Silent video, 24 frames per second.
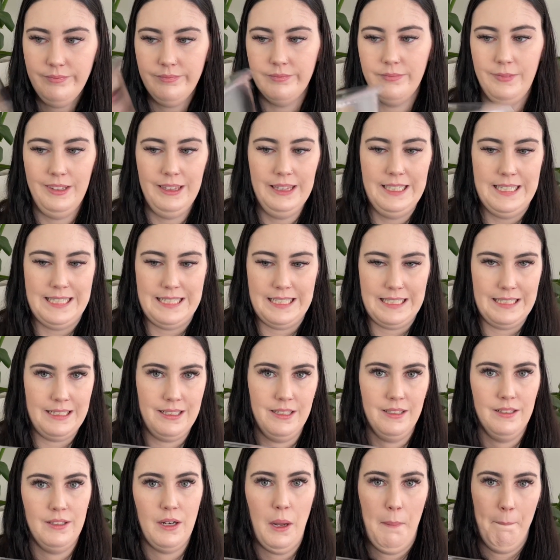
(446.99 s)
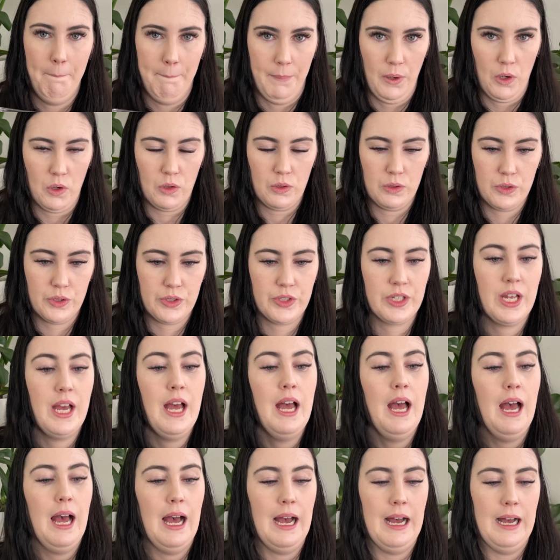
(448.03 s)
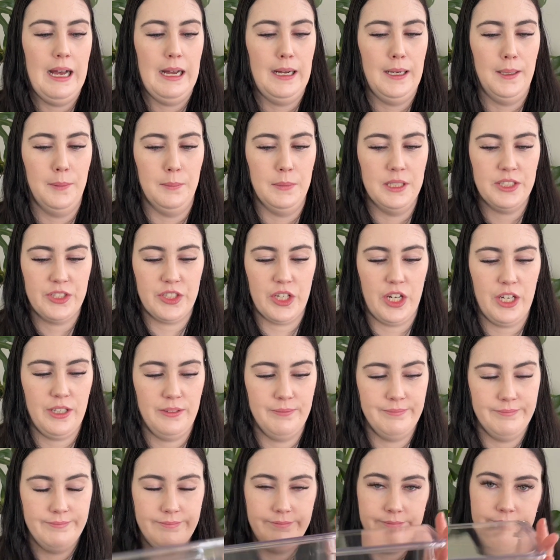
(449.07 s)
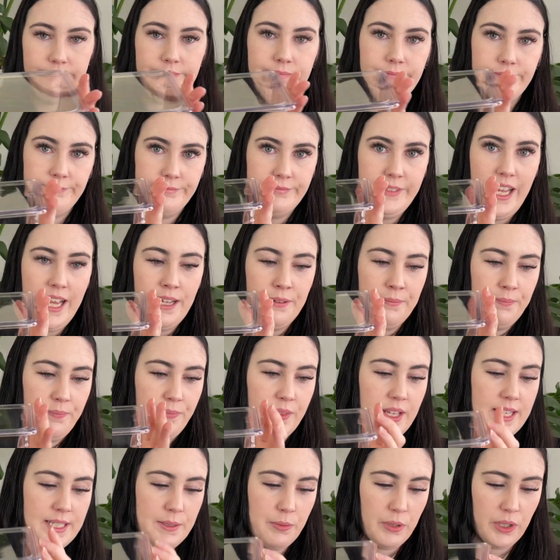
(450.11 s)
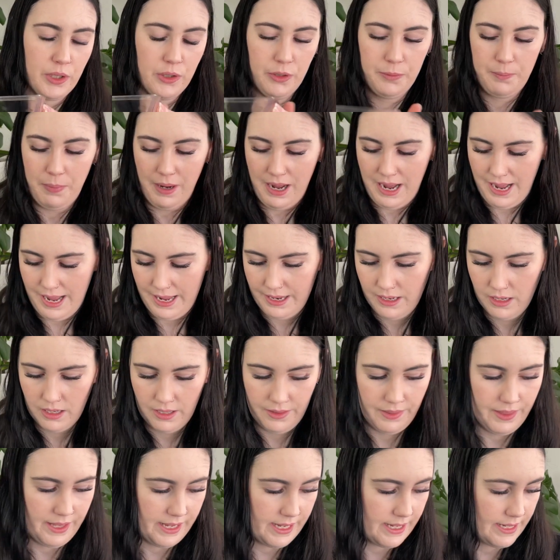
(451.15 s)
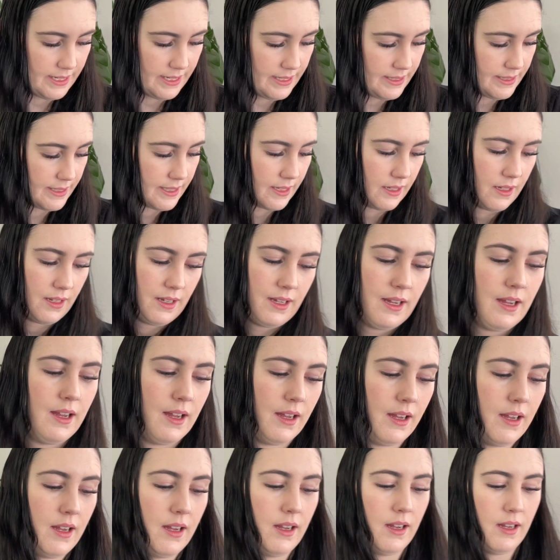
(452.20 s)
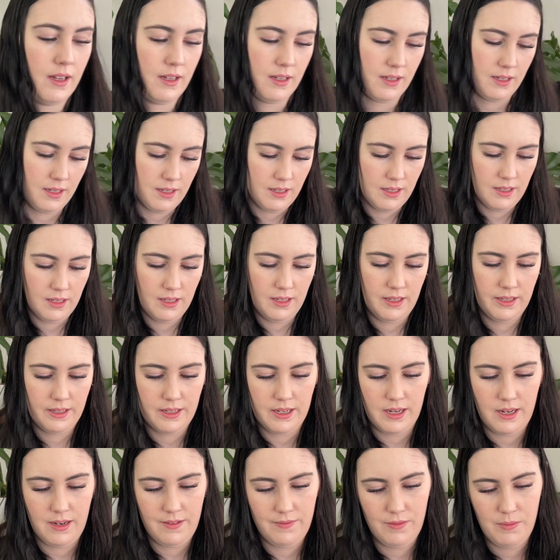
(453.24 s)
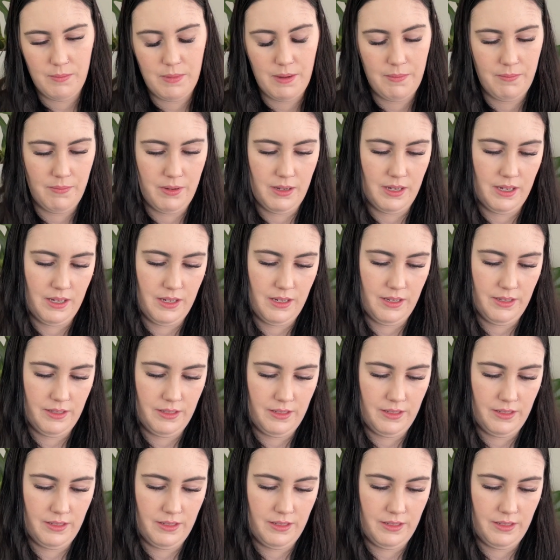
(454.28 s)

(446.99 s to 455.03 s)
lidded box. So yeah, these were a good buy. These, I can't remember,